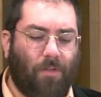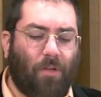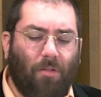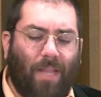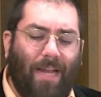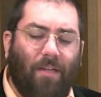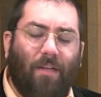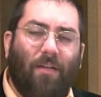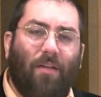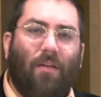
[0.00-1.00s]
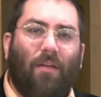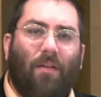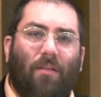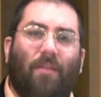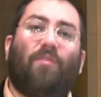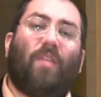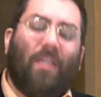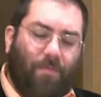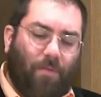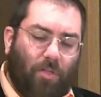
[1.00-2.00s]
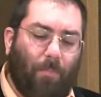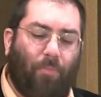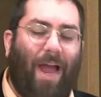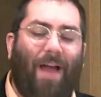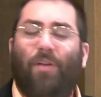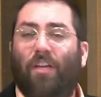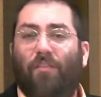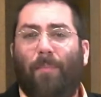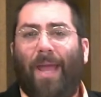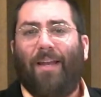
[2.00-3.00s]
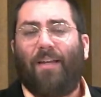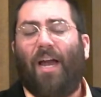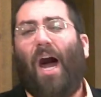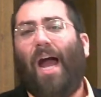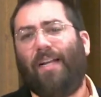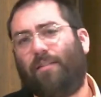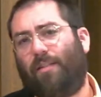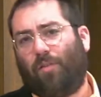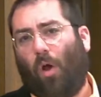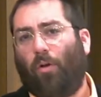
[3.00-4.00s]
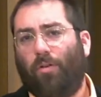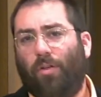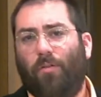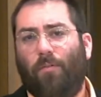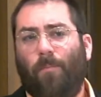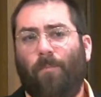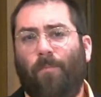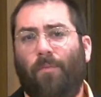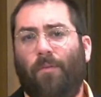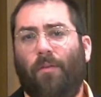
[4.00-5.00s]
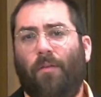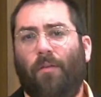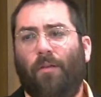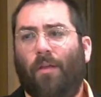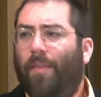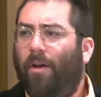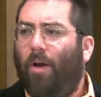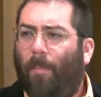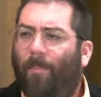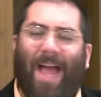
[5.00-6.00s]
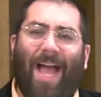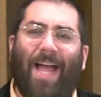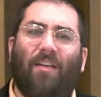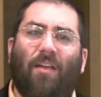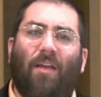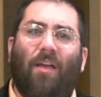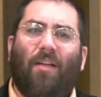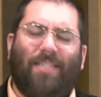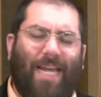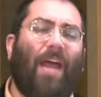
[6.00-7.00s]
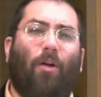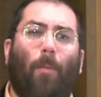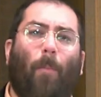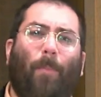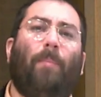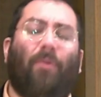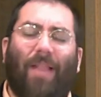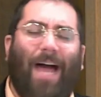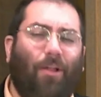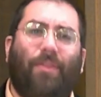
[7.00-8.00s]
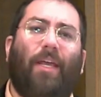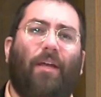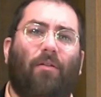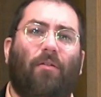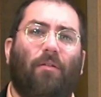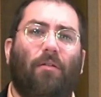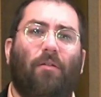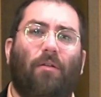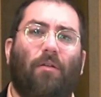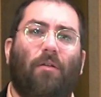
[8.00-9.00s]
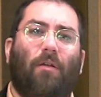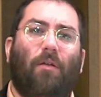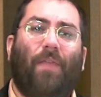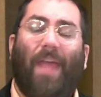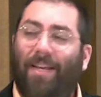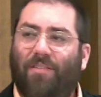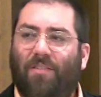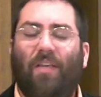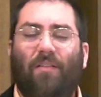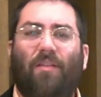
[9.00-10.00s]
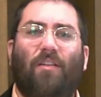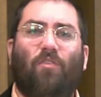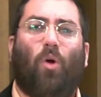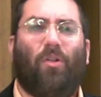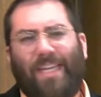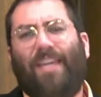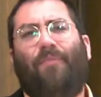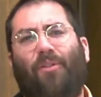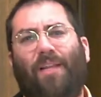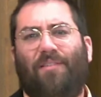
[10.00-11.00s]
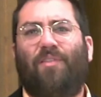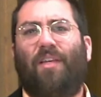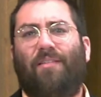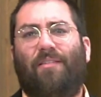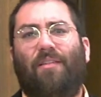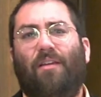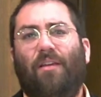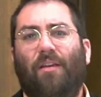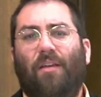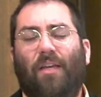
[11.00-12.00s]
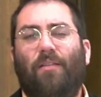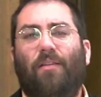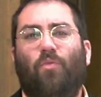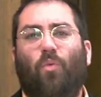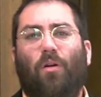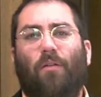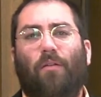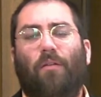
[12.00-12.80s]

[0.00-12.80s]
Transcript: Don't let the sinful depravity of mankind dishearten you. There are bad, terrible people out there. They exist in this world, evil exists in this world.